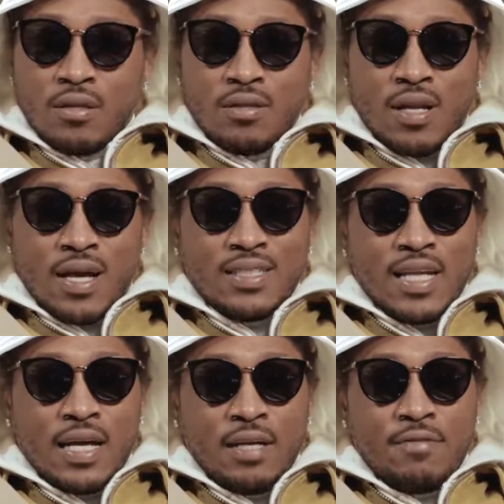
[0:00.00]
No, it's
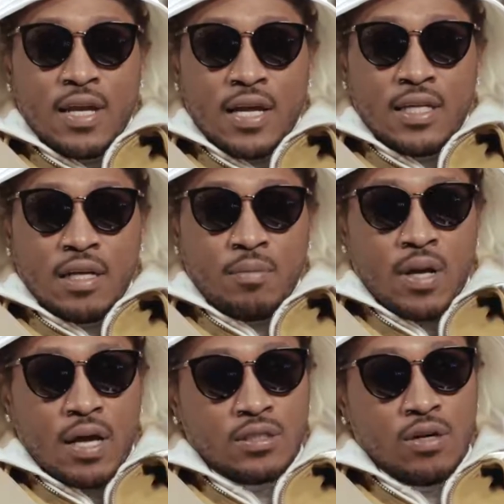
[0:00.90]
not even that deep, but
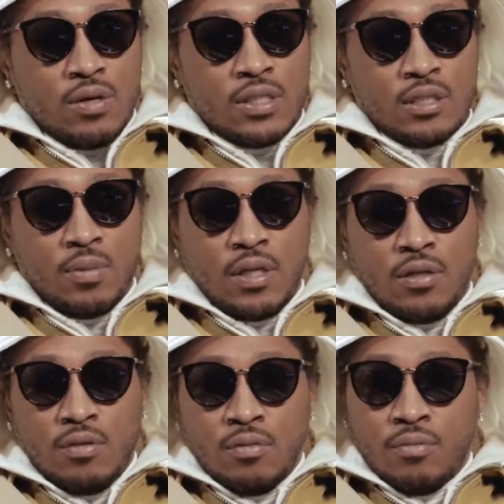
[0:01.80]
also it's just me
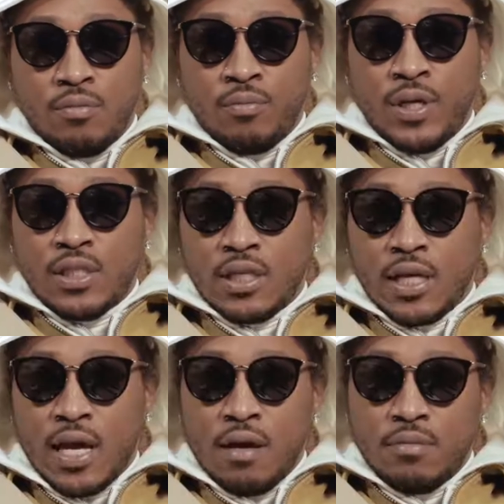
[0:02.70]
bridging the
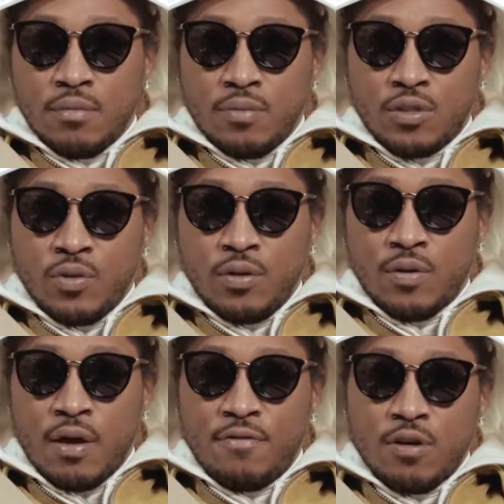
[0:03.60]
gap between
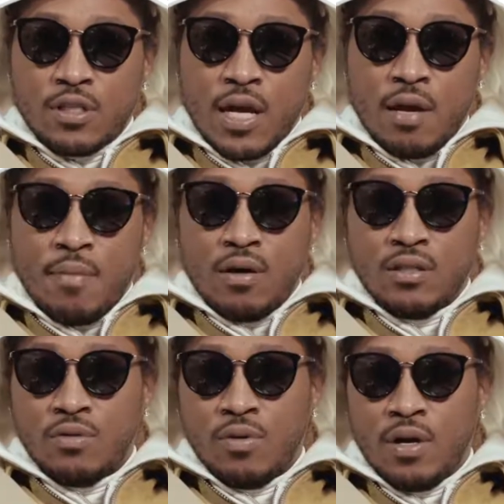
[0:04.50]
when I first came out and
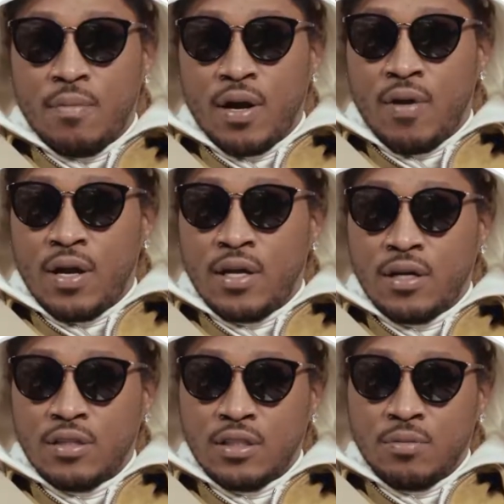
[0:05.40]
to where I'm at right
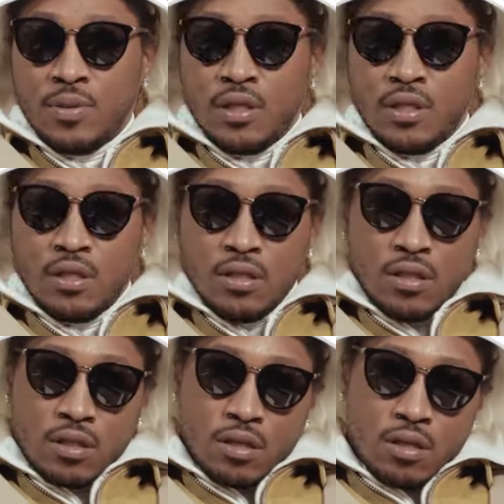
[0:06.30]
now. Just being
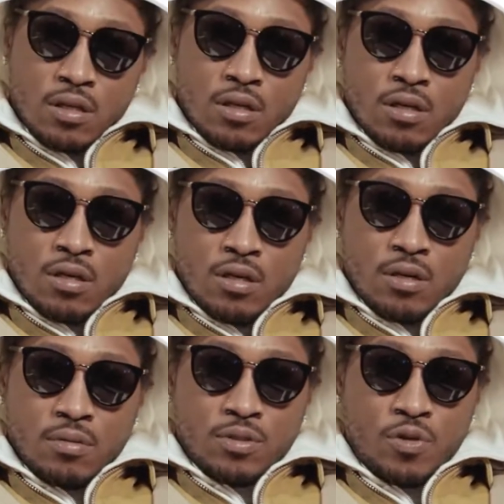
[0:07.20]

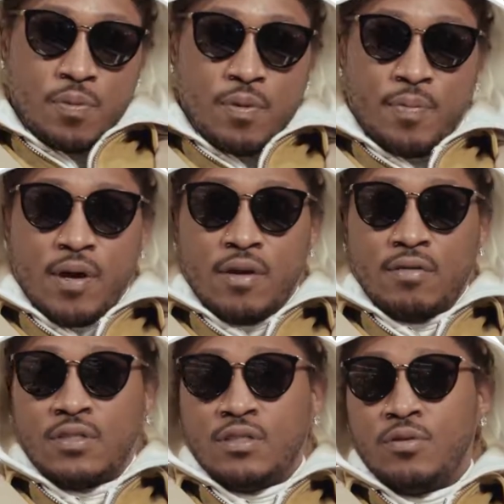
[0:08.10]
super repetitive
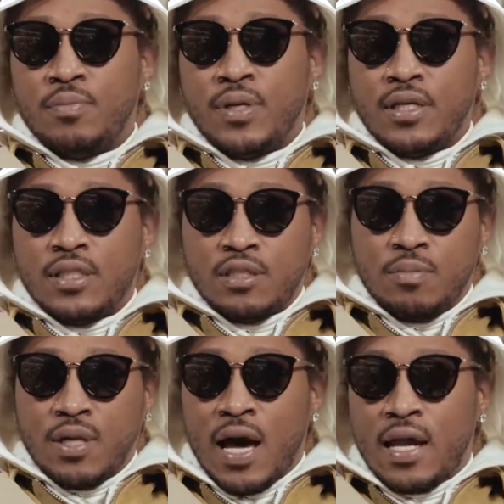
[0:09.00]
to being just
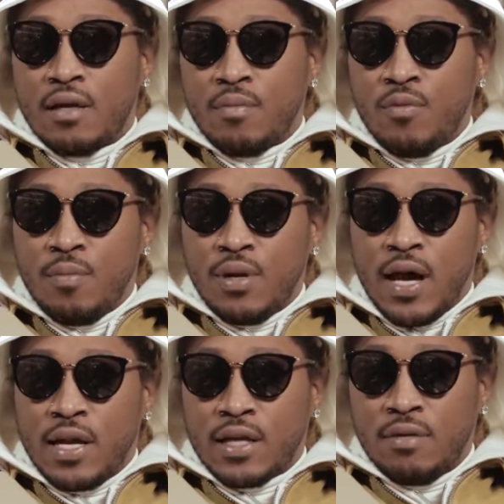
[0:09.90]
melodic, more
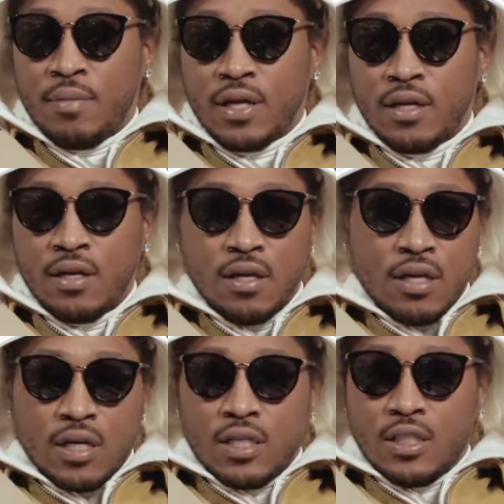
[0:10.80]
melodic, and
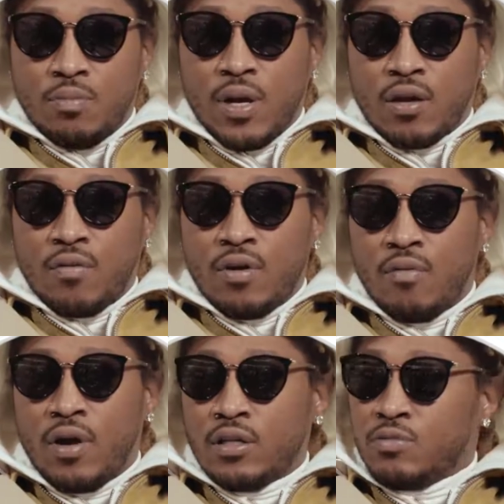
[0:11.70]
just making real
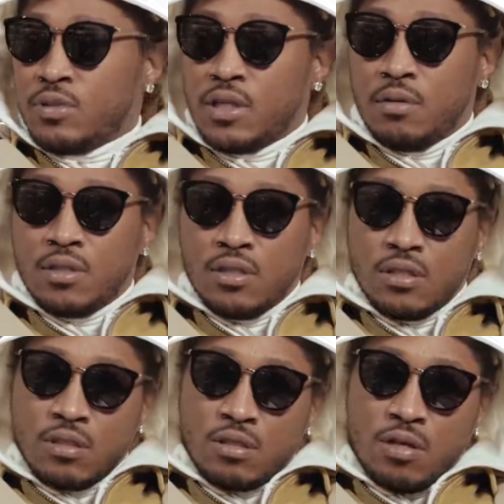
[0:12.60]
records with
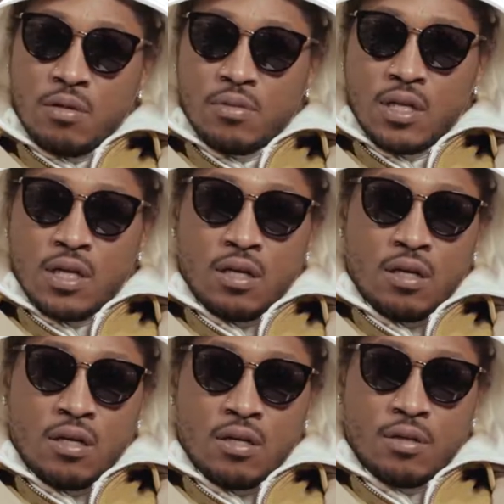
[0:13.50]
substance. You know what I'm saying?
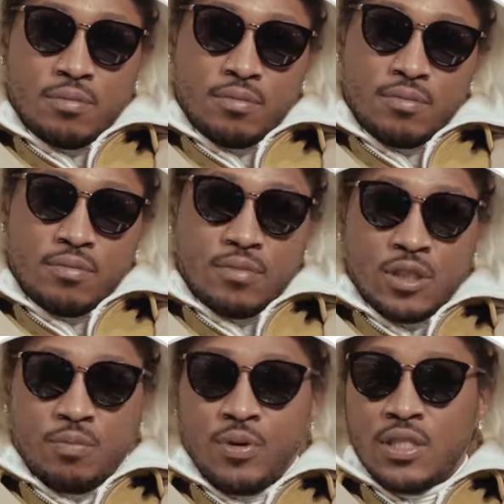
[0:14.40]

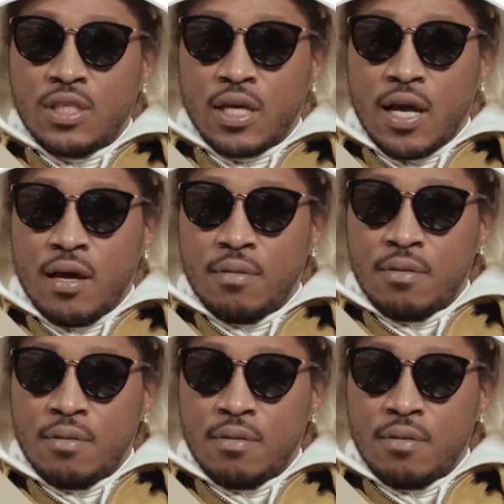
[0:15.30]
Just bridging the gap.